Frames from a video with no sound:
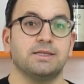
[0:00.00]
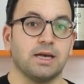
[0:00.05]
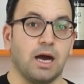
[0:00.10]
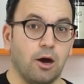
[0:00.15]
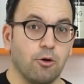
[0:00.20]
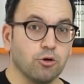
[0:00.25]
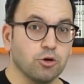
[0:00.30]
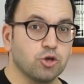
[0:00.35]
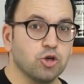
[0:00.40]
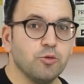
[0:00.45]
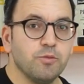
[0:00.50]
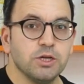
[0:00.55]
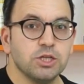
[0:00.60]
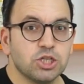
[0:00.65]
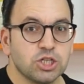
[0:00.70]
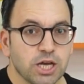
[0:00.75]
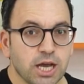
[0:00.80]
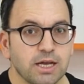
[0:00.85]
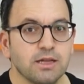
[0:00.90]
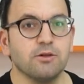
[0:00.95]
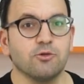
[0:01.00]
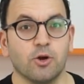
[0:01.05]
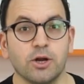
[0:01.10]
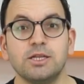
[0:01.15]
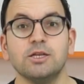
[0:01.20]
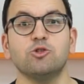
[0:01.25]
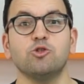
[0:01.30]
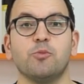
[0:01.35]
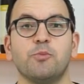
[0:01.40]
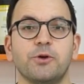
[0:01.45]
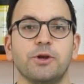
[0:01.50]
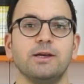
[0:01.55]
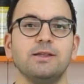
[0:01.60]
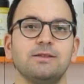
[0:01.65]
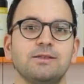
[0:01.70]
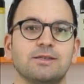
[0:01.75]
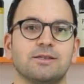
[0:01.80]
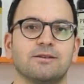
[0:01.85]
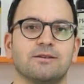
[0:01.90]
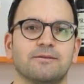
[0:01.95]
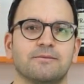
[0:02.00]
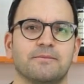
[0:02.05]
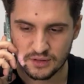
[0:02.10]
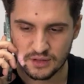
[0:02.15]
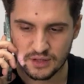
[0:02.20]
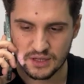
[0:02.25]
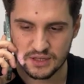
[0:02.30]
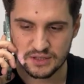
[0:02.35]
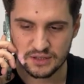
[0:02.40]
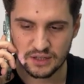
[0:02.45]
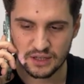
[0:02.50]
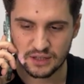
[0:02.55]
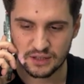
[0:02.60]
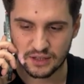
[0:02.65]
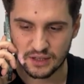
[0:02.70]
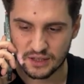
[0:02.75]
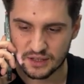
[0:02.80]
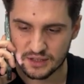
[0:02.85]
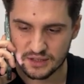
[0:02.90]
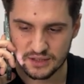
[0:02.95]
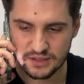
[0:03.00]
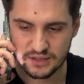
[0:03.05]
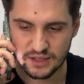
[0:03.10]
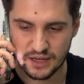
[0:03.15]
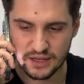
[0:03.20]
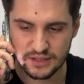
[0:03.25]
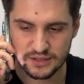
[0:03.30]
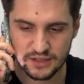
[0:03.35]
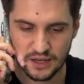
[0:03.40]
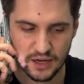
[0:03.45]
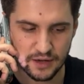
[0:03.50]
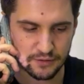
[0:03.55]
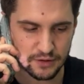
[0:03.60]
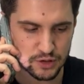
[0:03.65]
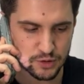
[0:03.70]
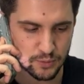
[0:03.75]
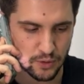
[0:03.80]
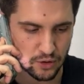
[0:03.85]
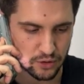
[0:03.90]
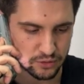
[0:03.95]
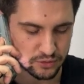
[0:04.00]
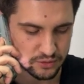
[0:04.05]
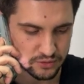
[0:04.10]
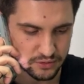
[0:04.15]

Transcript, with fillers: Is our Cuban chain ready to print? It's ready, since I was born.